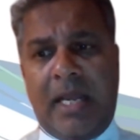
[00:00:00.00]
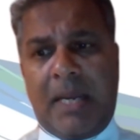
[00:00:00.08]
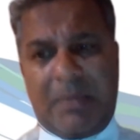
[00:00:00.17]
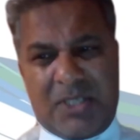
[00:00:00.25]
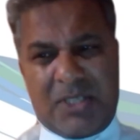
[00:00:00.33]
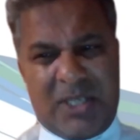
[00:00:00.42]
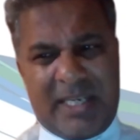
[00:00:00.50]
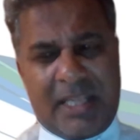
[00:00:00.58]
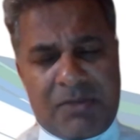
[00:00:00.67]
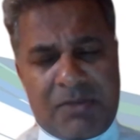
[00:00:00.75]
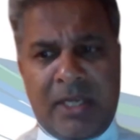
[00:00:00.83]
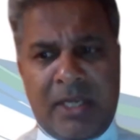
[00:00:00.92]
So it
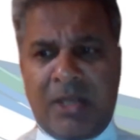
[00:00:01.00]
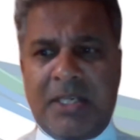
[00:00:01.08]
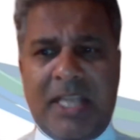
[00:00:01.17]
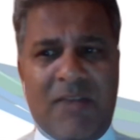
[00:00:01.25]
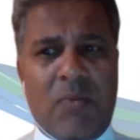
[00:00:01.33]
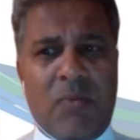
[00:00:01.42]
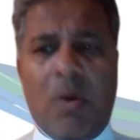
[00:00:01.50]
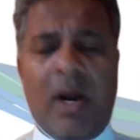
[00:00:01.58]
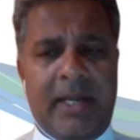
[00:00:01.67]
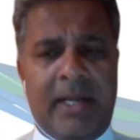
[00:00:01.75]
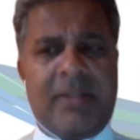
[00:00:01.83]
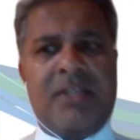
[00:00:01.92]
gives you an idea of
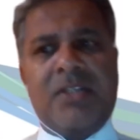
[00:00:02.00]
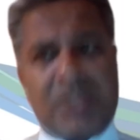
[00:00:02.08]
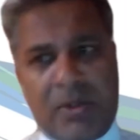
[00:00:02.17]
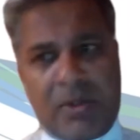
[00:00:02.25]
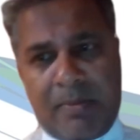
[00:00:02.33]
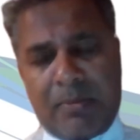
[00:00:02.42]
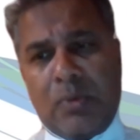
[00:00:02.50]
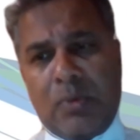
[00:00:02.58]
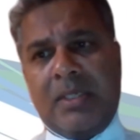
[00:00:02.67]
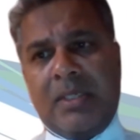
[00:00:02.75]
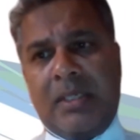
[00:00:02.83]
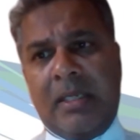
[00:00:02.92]
why this is so
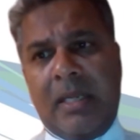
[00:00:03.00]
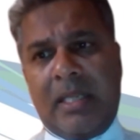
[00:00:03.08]
important,